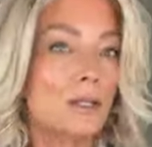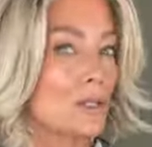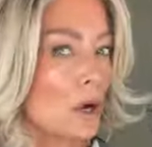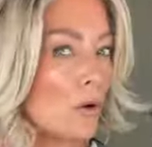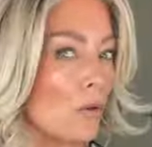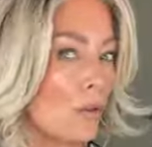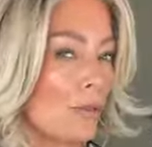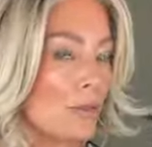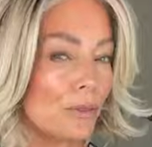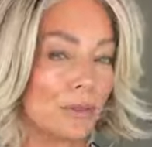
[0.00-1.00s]
So
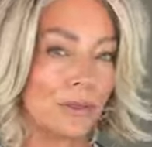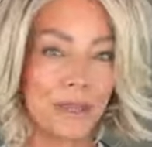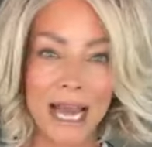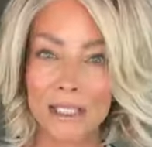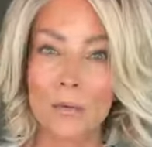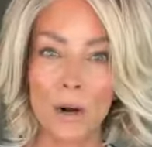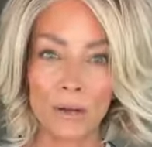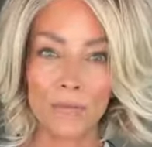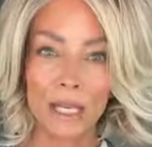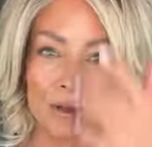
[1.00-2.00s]
that's
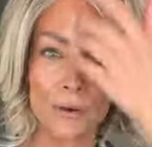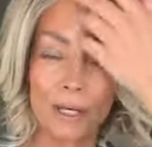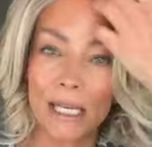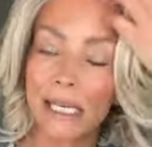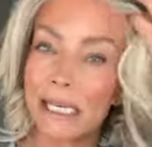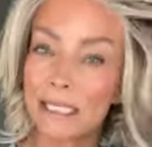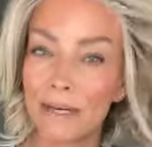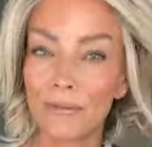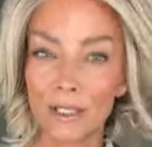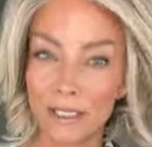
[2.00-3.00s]
one of the other key
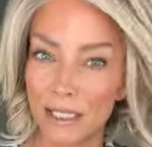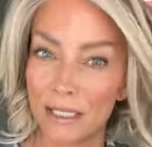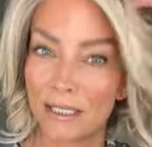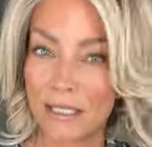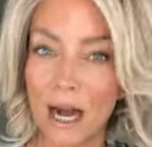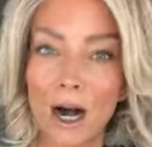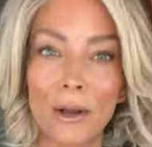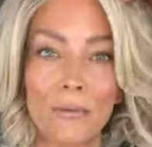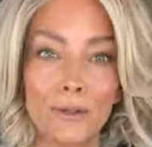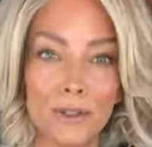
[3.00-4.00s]
differences.
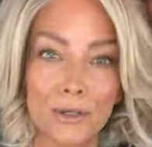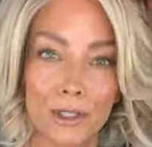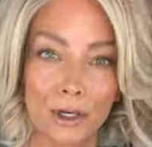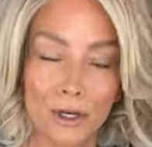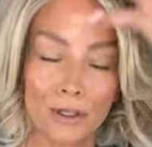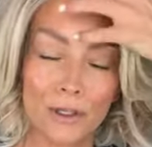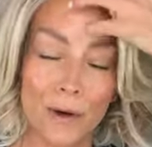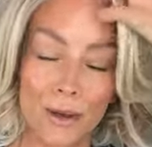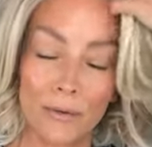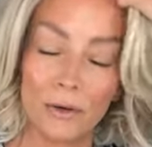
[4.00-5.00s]
I will do a turn
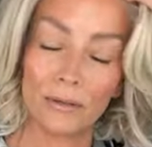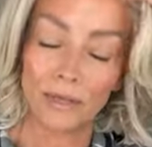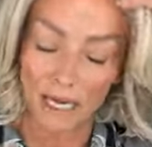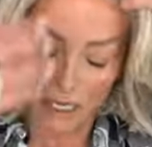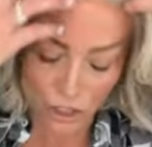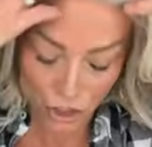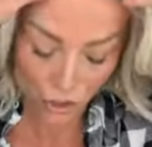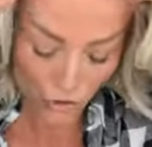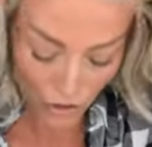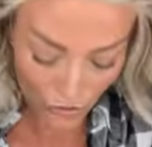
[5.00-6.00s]
so I will I can
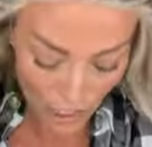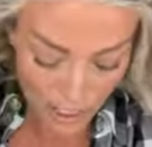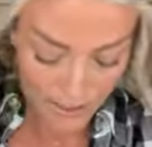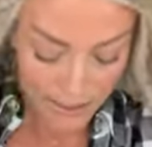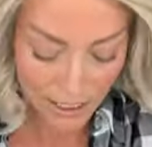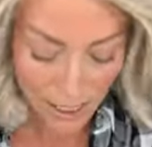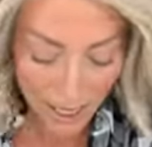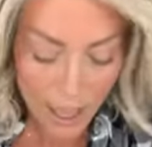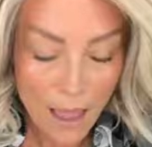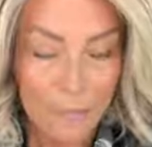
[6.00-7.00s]
show you guys.
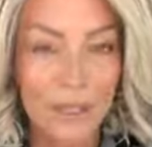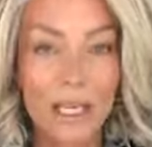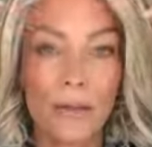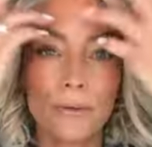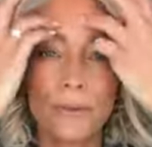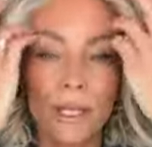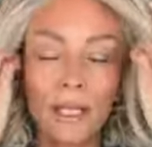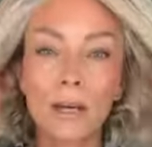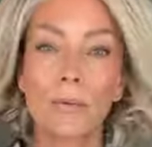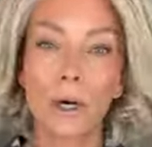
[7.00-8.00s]
But the other thing
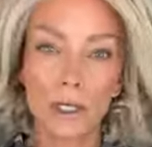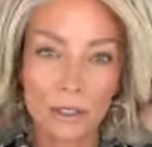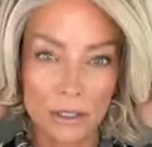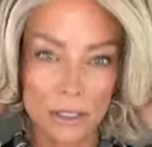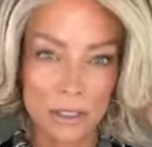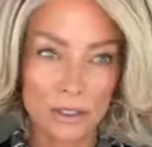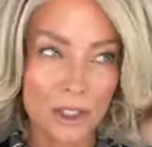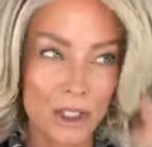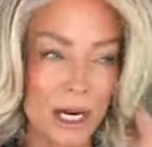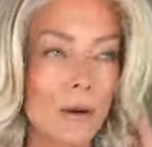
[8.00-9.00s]
that I want to
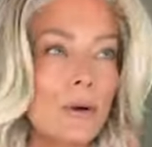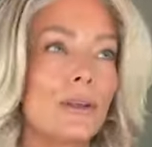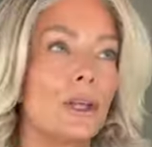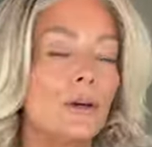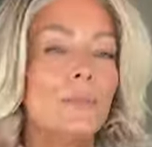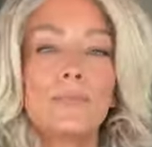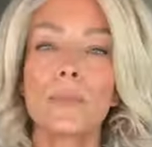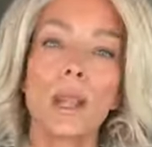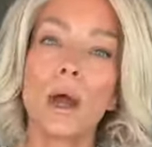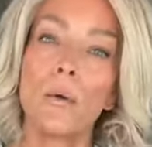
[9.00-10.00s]
share with you,
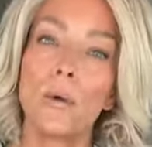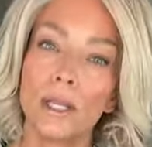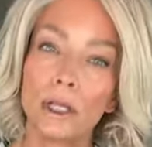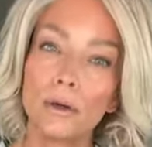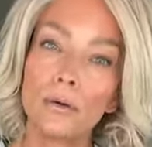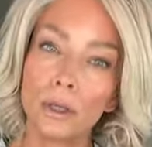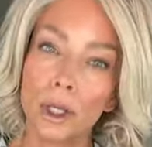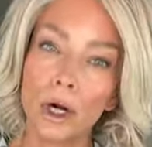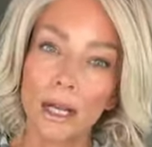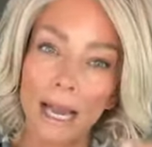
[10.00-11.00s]
when you
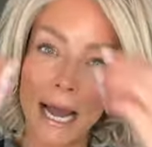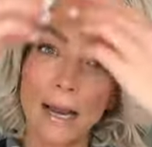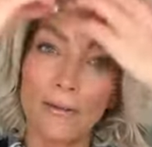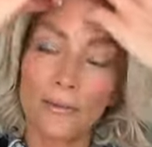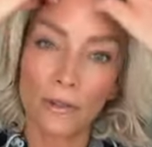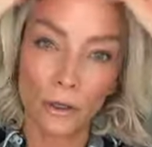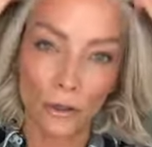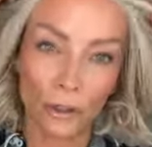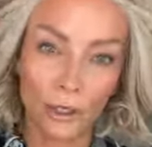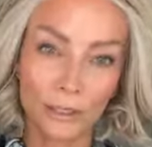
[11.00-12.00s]
look at
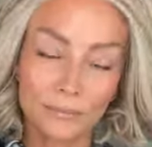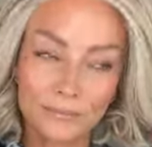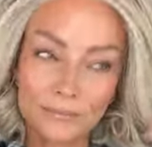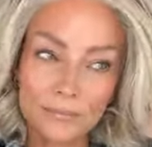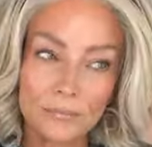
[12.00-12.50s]
Flirt Alert